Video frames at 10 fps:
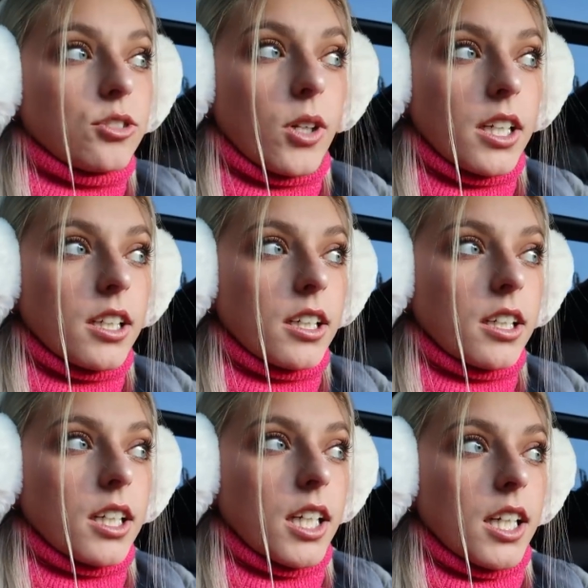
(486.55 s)
ice rink,
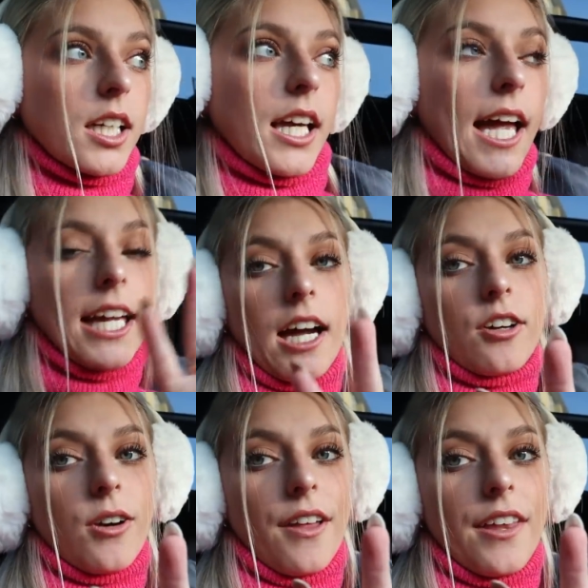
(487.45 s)
hang
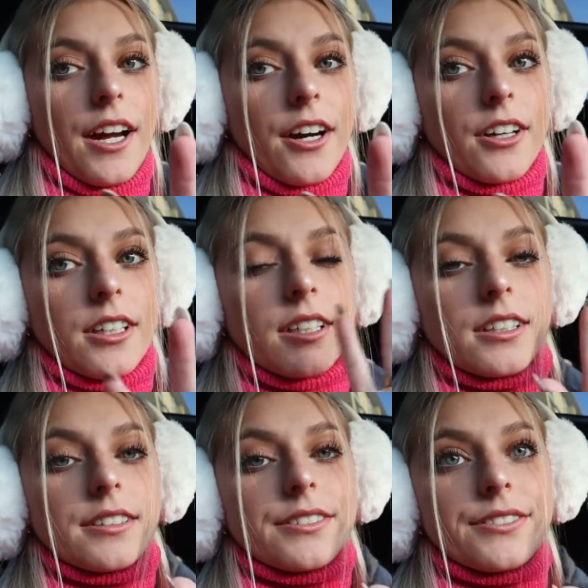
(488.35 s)
out around there.
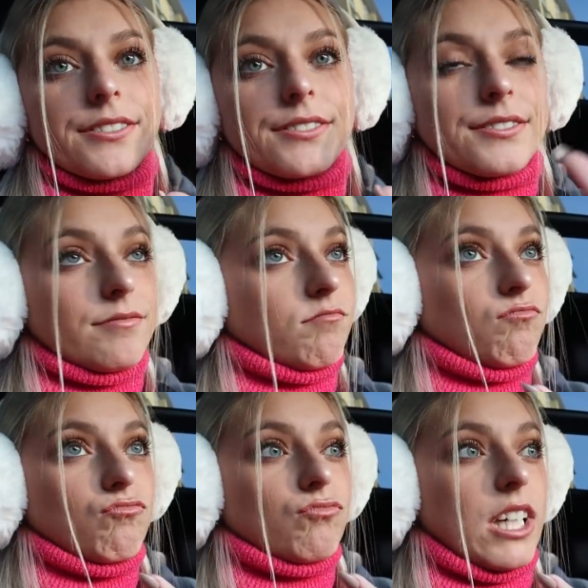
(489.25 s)

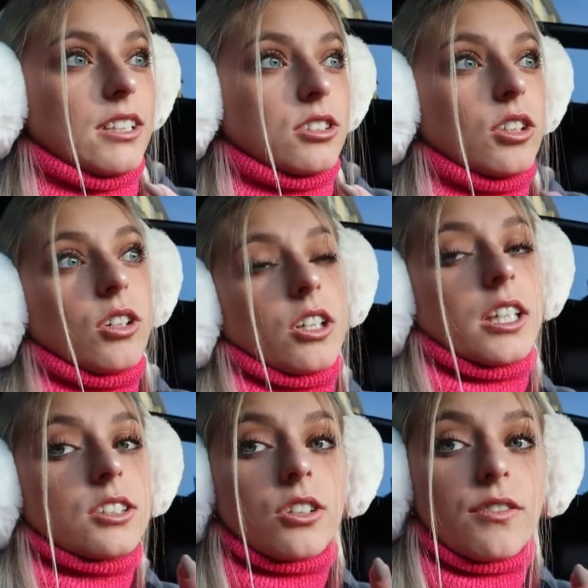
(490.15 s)
It's so
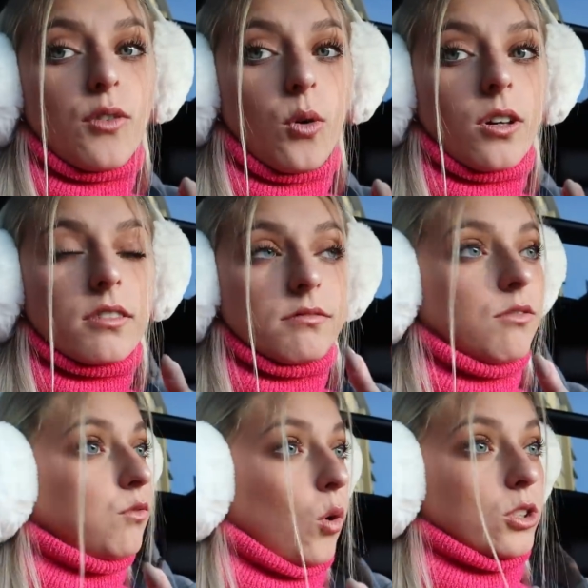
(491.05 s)
early. It's only
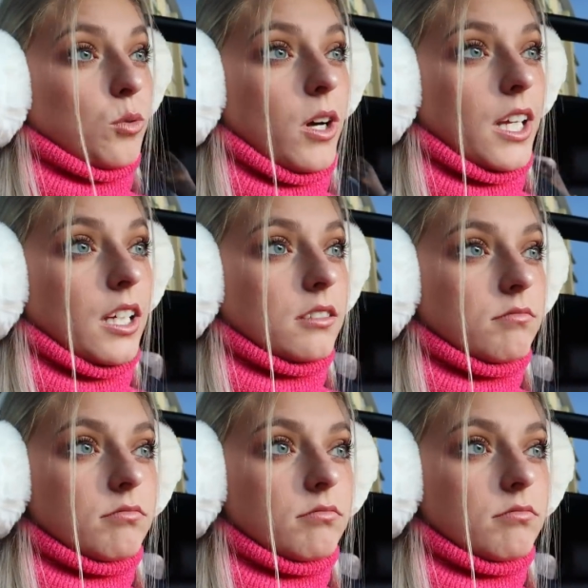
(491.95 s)
4:20.